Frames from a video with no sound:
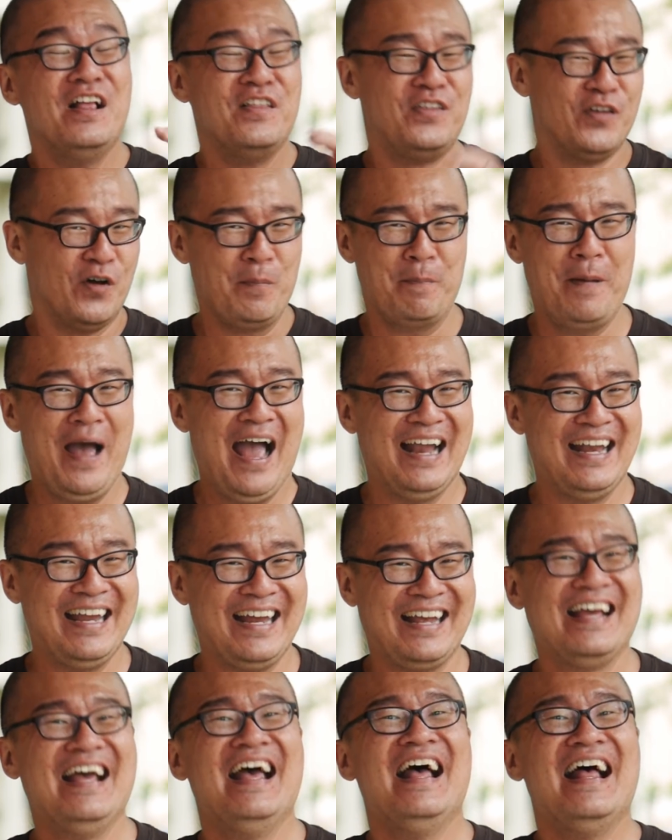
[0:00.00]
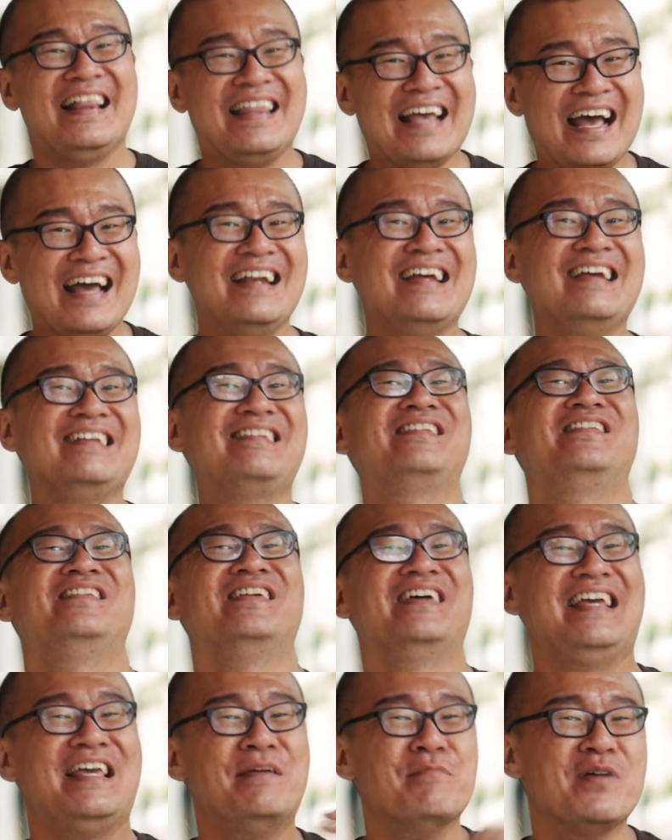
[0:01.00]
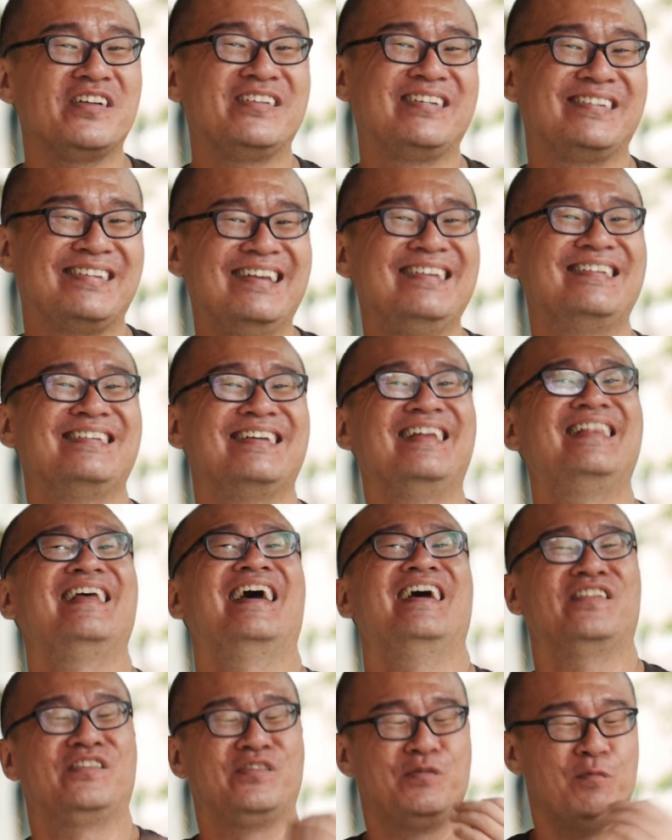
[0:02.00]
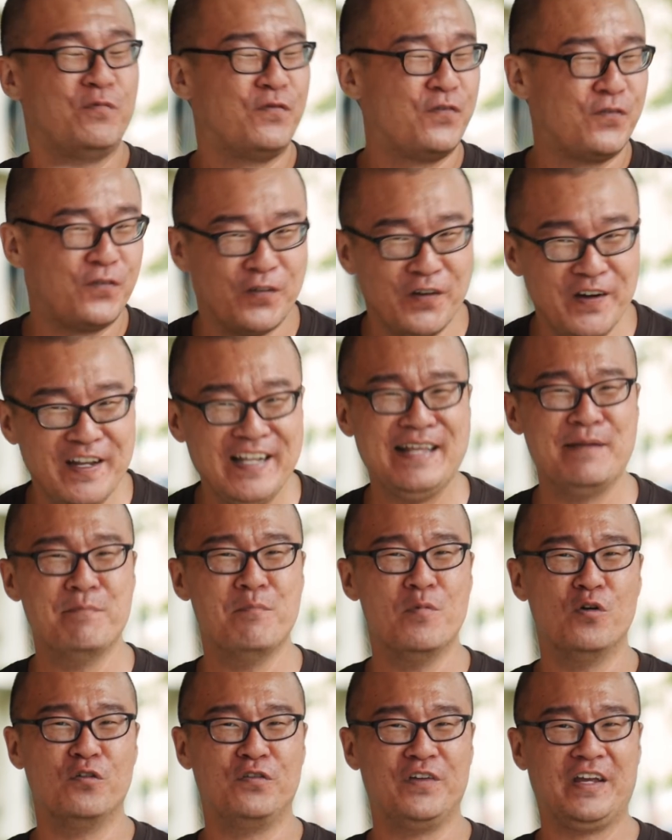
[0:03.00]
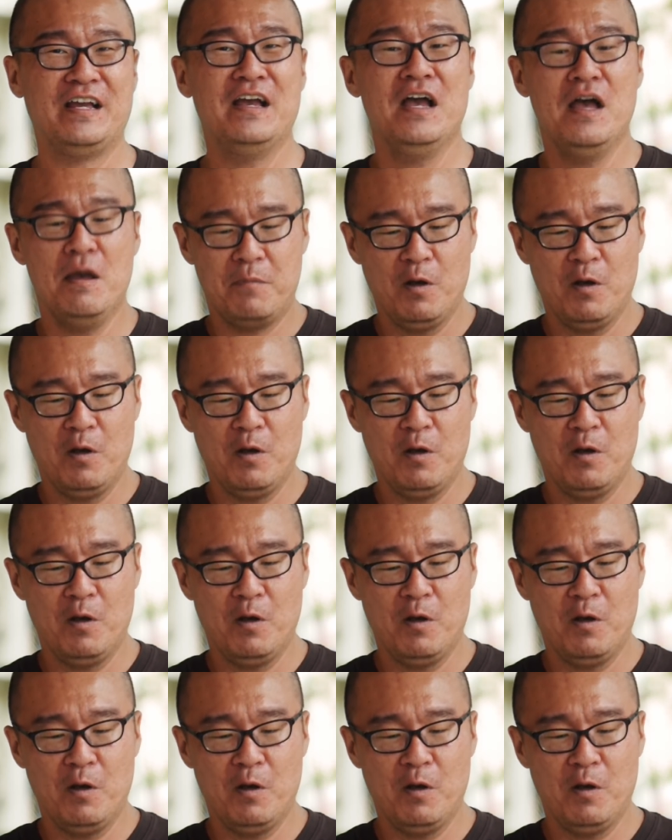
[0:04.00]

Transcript: Don't panic, that is the image sensor that's freely moving.